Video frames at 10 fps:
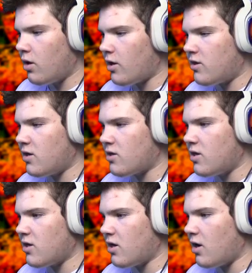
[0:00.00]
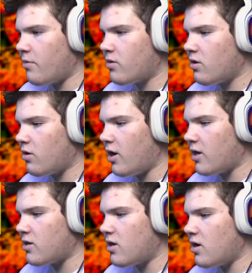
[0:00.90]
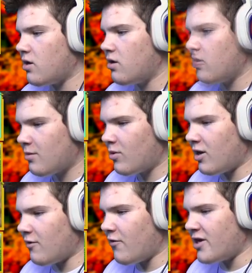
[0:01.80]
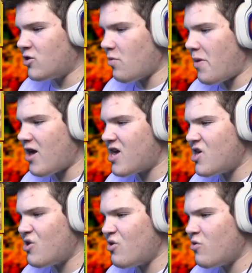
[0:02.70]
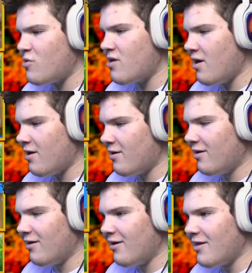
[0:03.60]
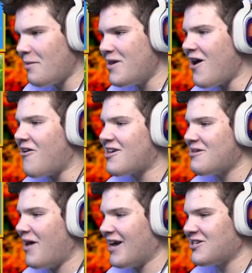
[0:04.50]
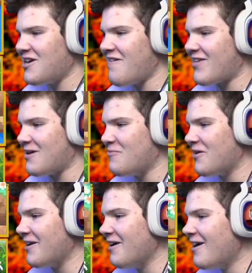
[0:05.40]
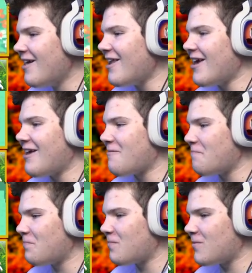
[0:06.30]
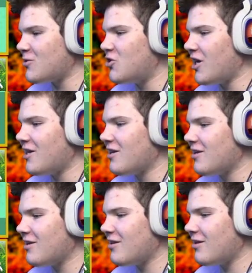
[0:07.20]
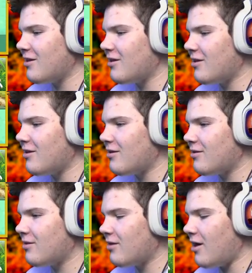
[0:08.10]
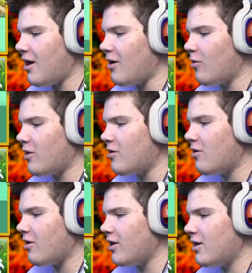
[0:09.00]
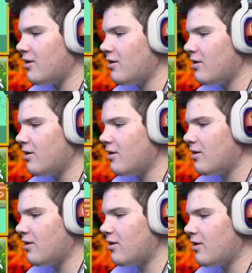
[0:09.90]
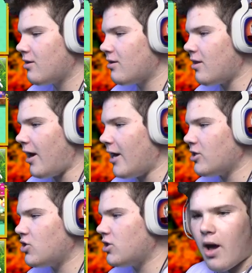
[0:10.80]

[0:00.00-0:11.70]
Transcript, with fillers: Hestia's dizzy. I'm sorry, Hestia. We gotta find you a backing. That'd be awesome, actually, if someone, like, Gen... Uh, what do you call it? To hatch?